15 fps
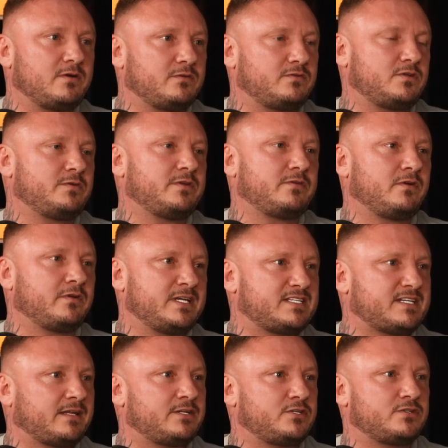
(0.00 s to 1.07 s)
doing their own
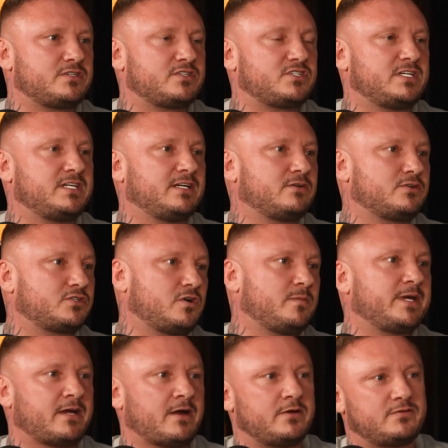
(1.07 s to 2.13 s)
intelligence, seeing us
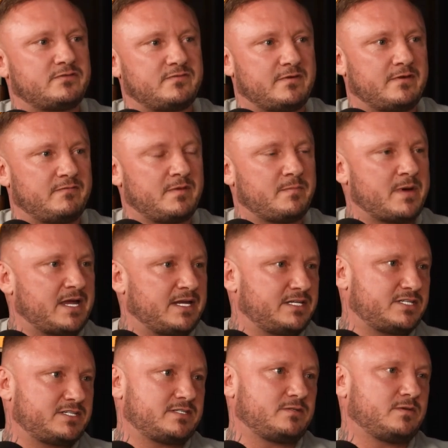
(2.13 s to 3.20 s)
coming out of the
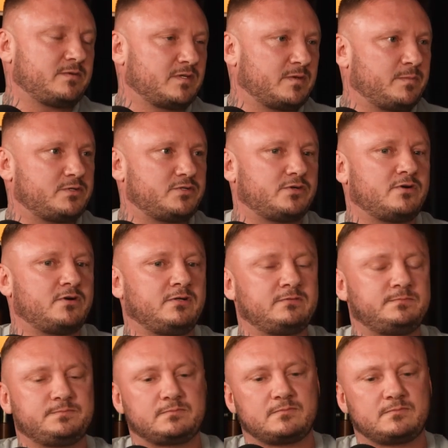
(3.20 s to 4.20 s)
base, doing the patrol.